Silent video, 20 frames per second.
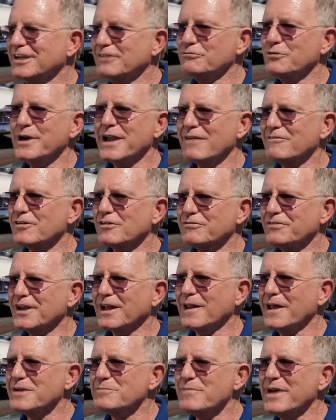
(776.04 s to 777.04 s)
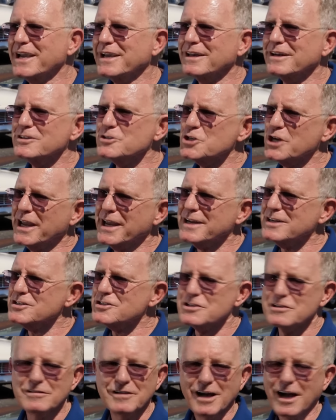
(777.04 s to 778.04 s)
If we ever feel like making a
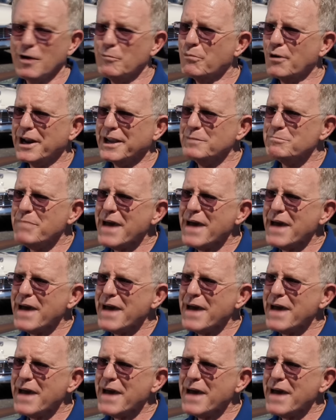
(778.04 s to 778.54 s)
change, I'll bring it